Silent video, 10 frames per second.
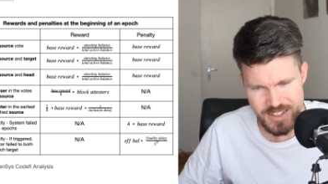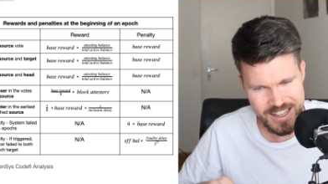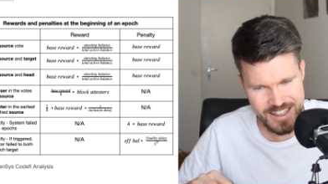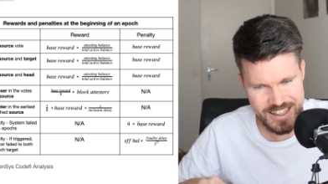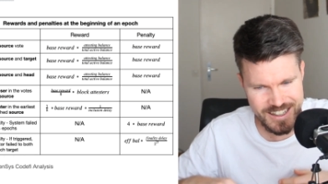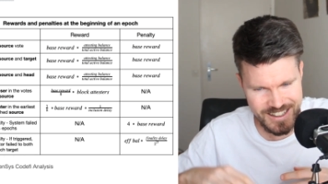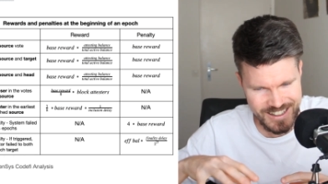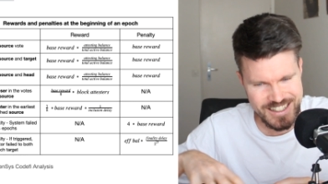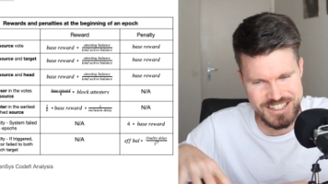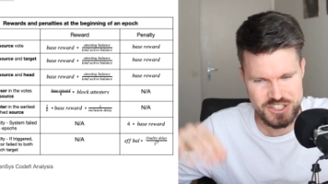uh,
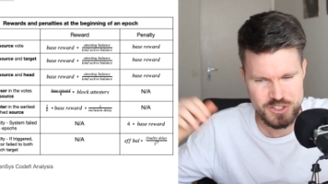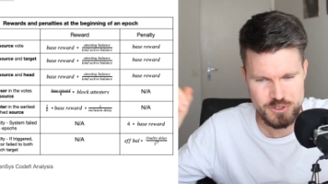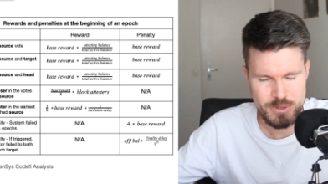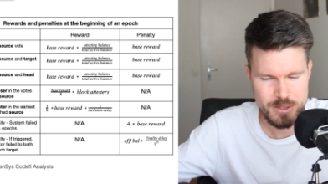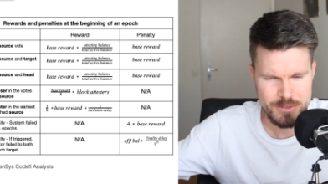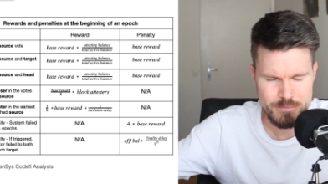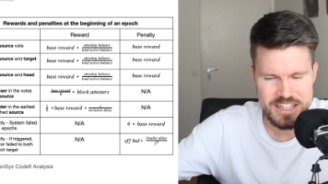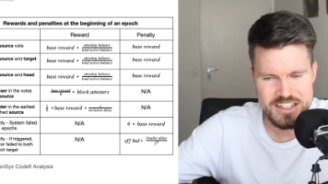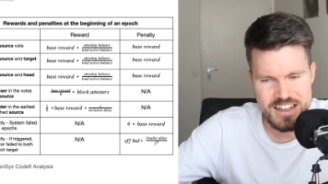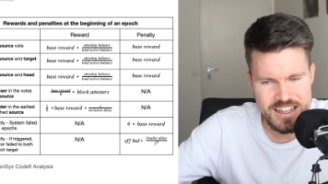to be
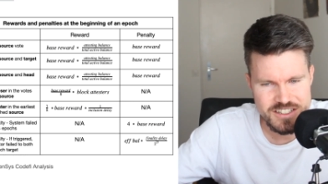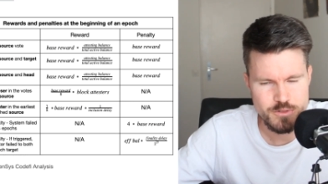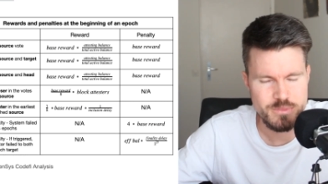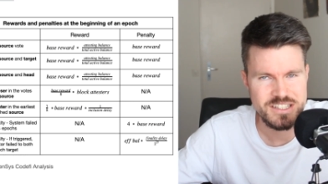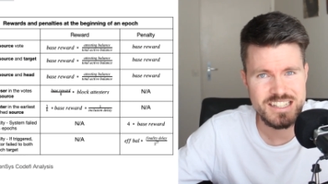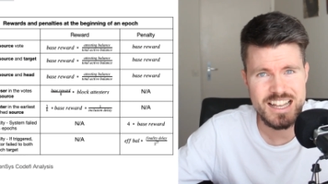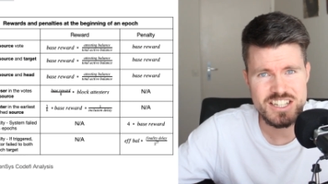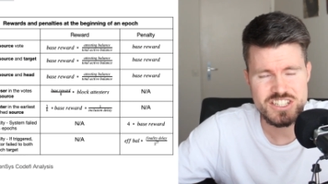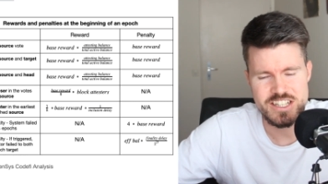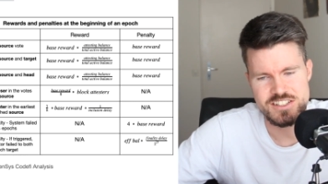penalized, to be
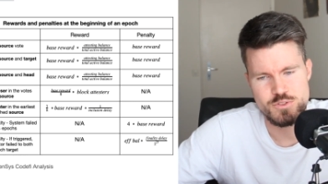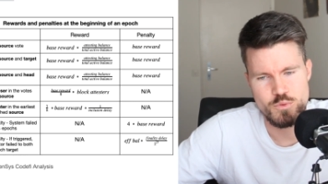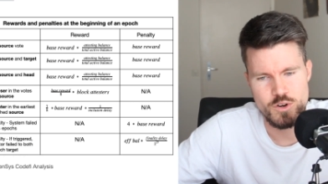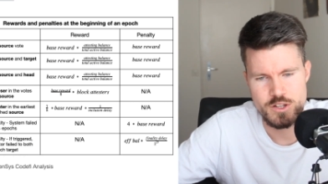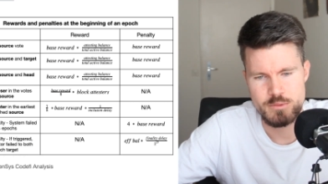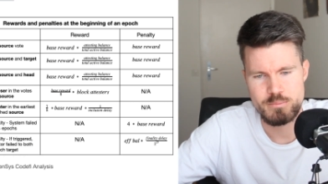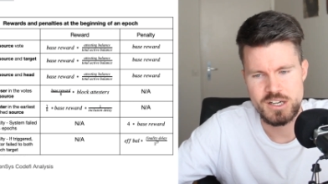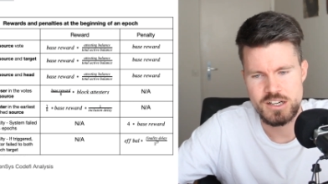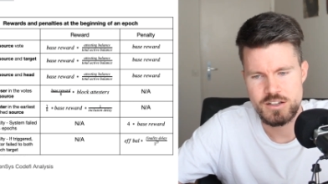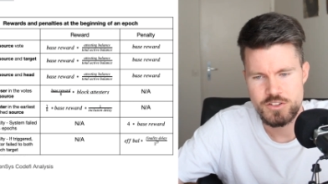slashed, and so on.
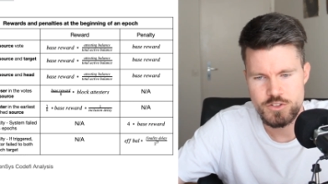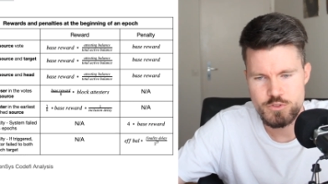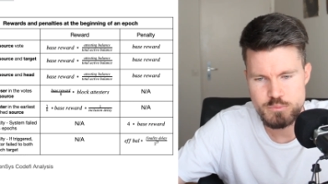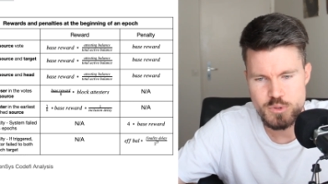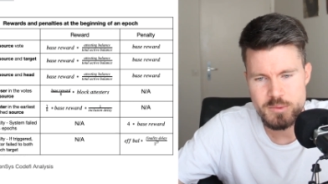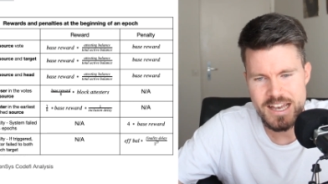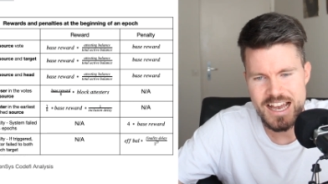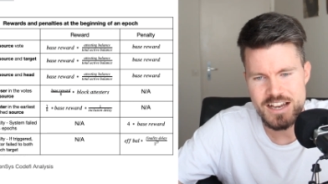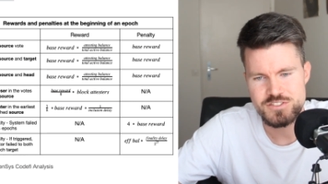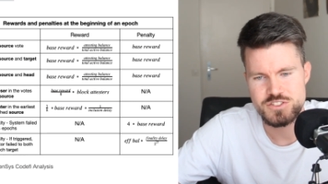But you probably
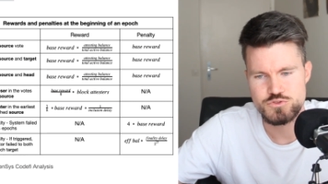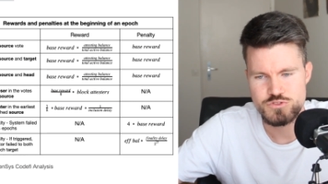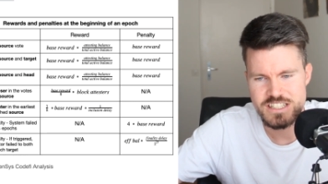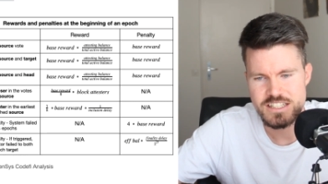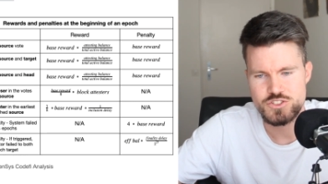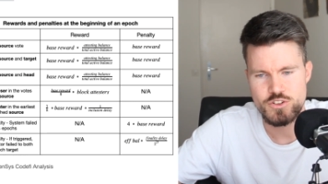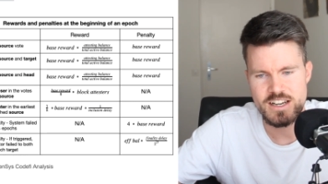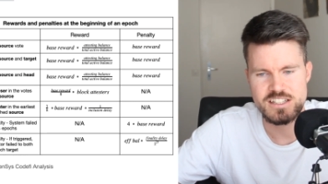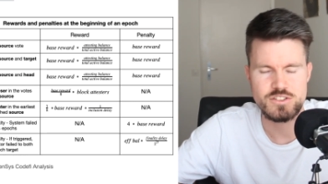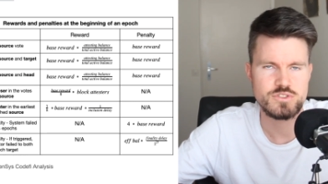have to really
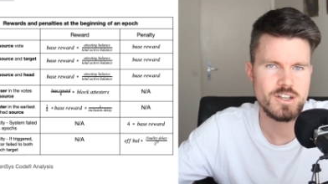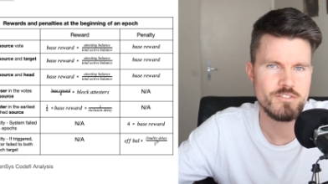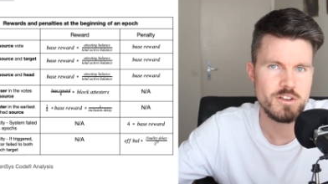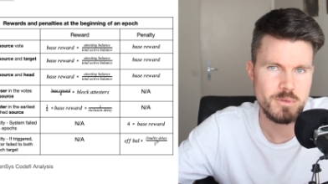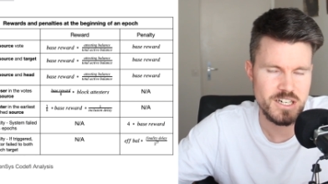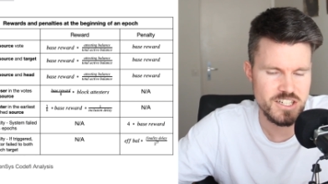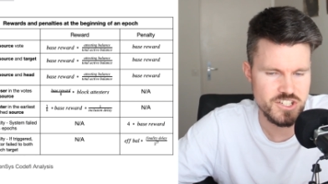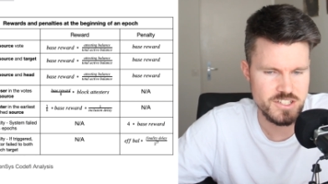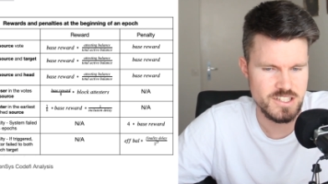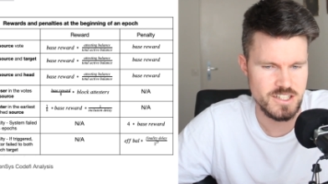try and do something
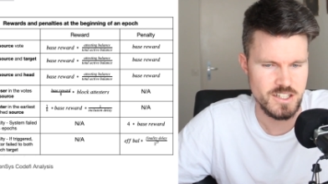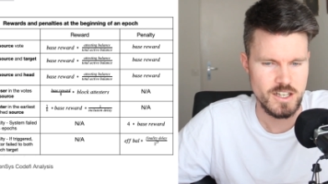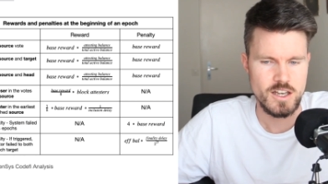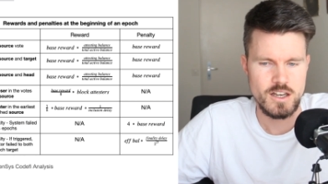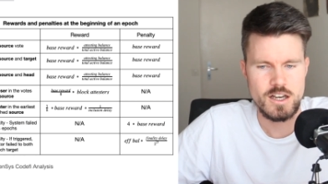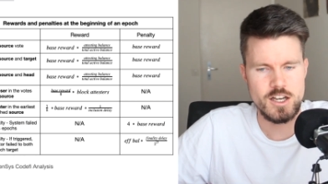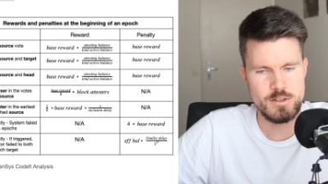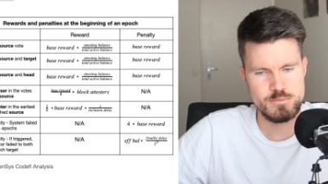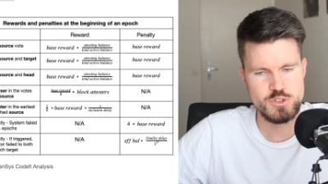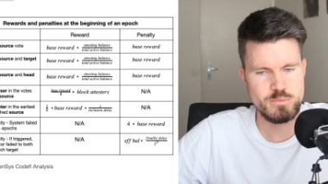maliciously
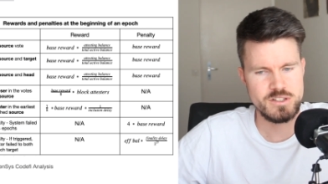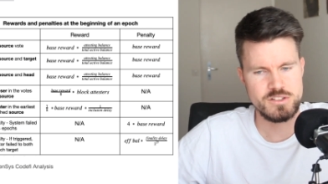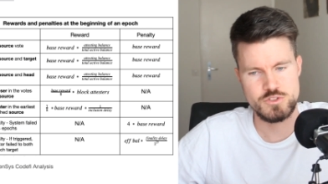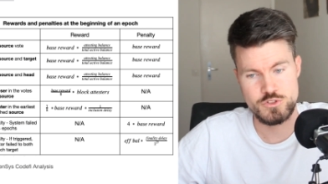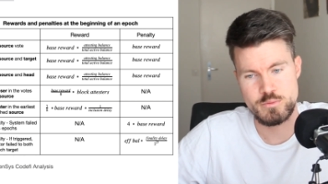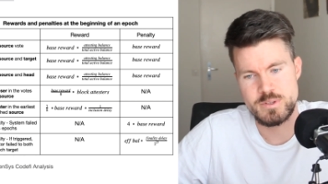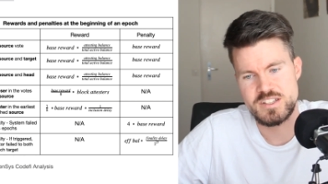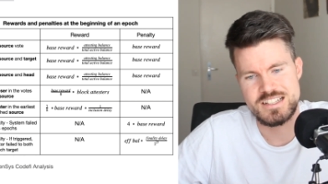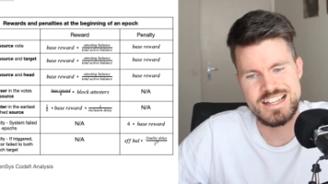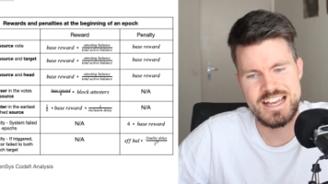um, to be to, to be
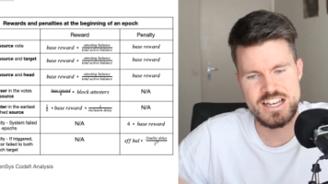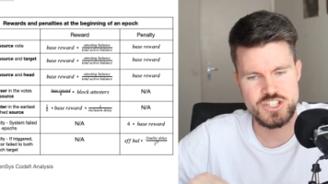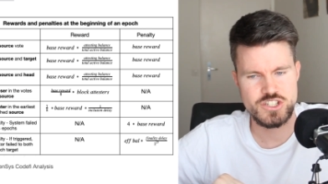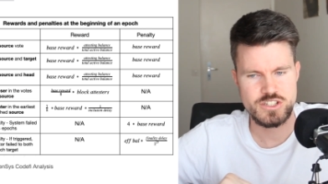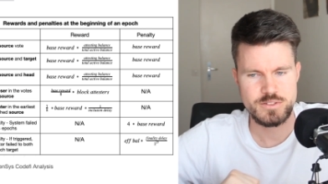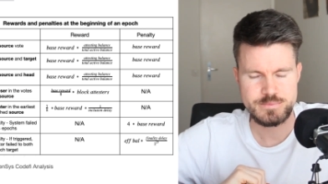slashed.